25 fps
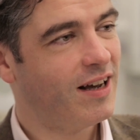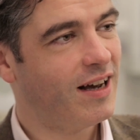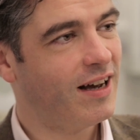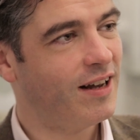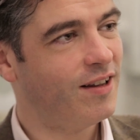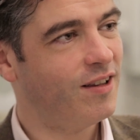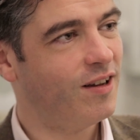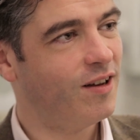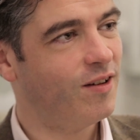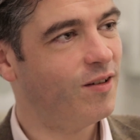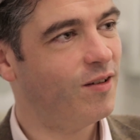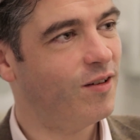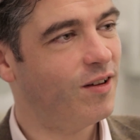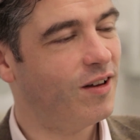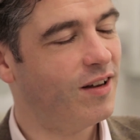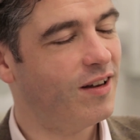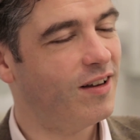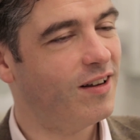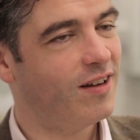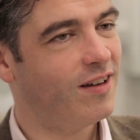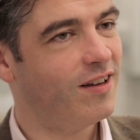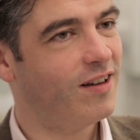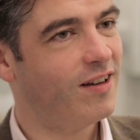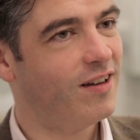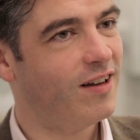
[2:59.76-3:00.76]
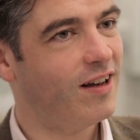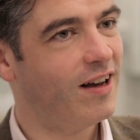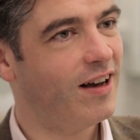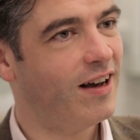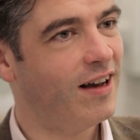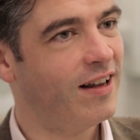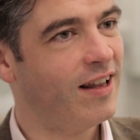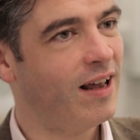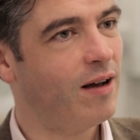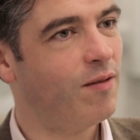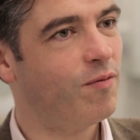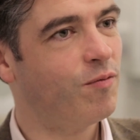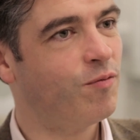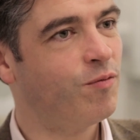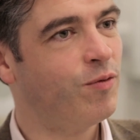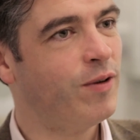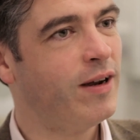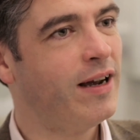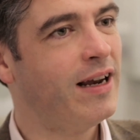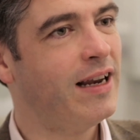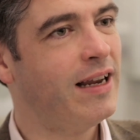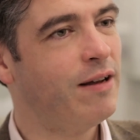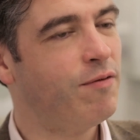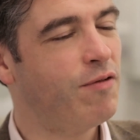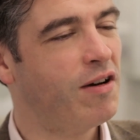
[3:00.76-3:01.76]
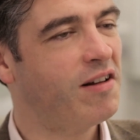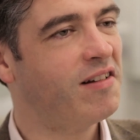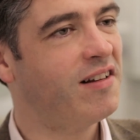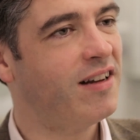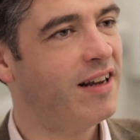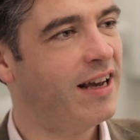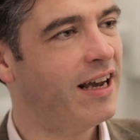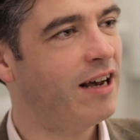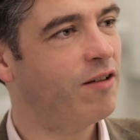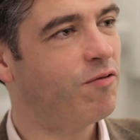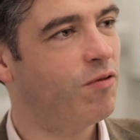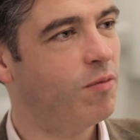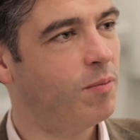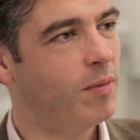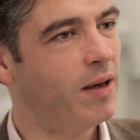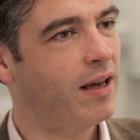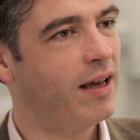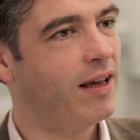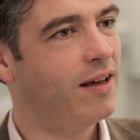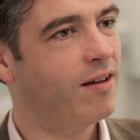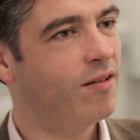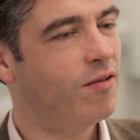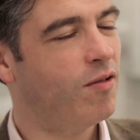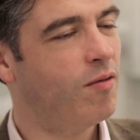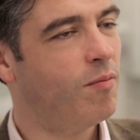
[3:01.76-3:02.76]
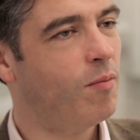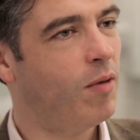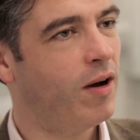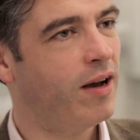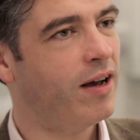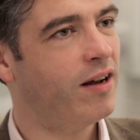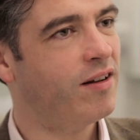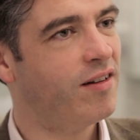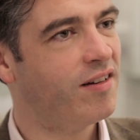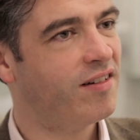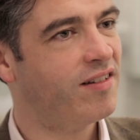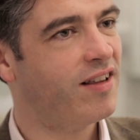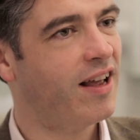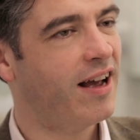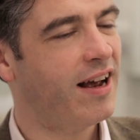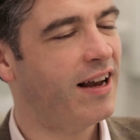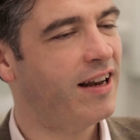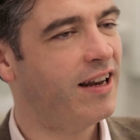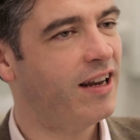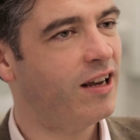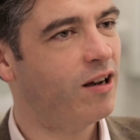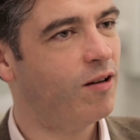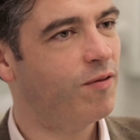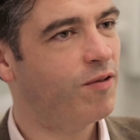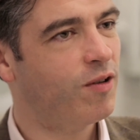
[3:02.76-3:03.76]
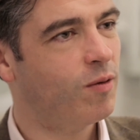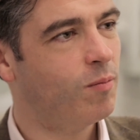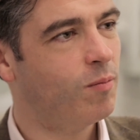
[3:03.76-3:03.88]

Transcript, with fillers: and that and that really resonated with me and my understanding of